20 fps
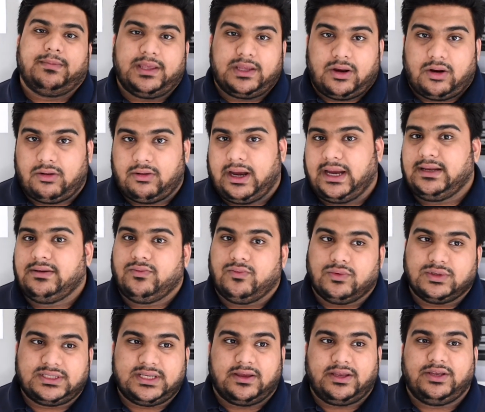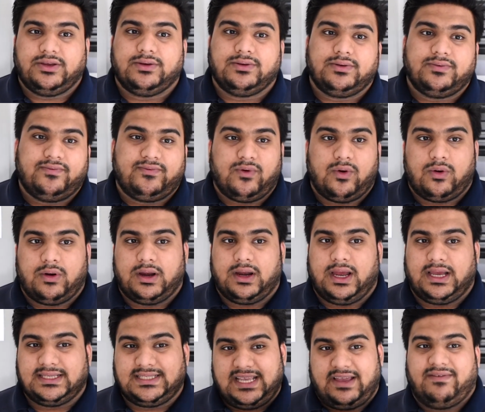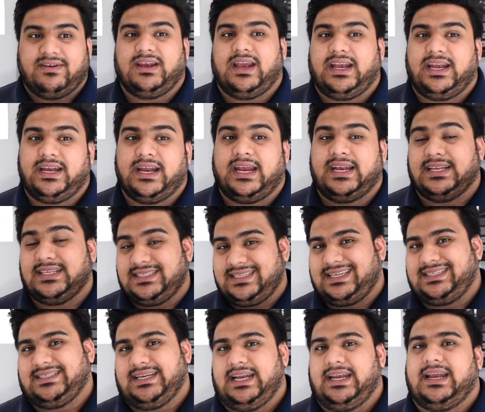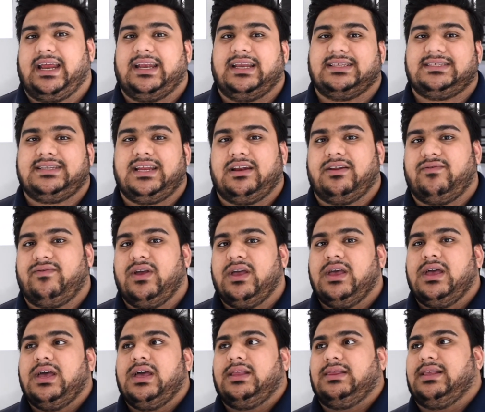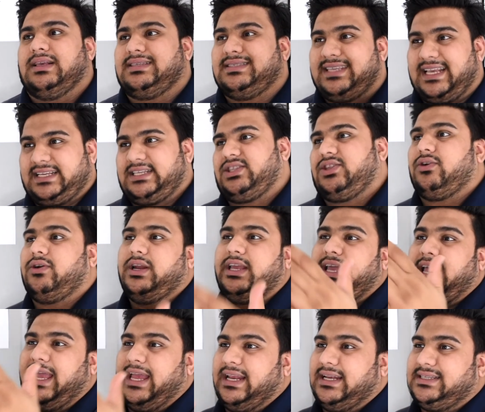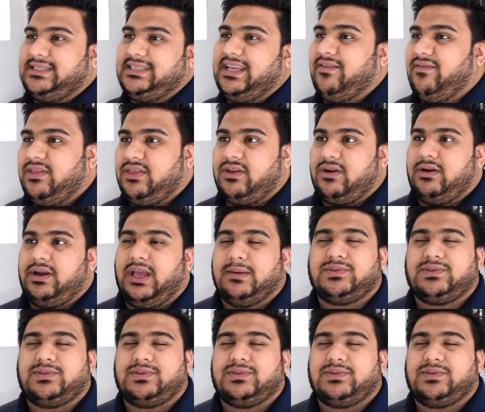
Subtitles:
And all right, we'll sell you for $7.99 and $6.99 instead of the $630 and $730.